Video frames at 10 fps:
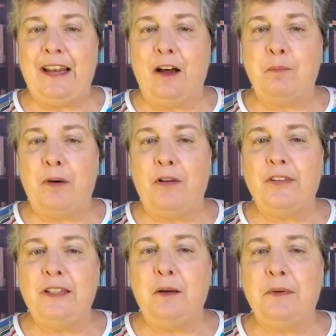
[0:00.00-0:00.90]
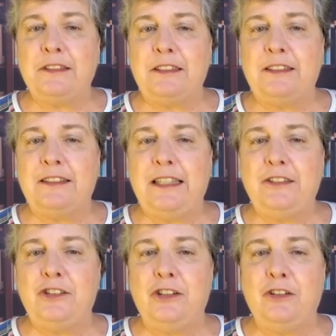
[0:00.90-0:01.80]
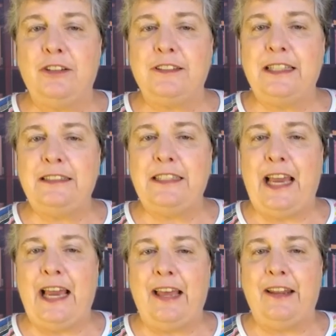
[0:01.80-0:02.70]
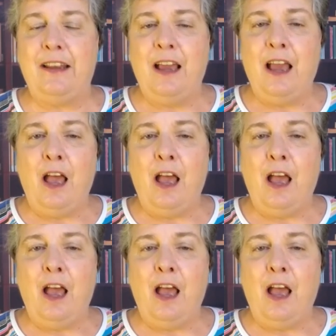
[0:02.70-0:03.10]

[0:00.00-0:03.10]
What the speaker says: up all the numbers in C2 to C10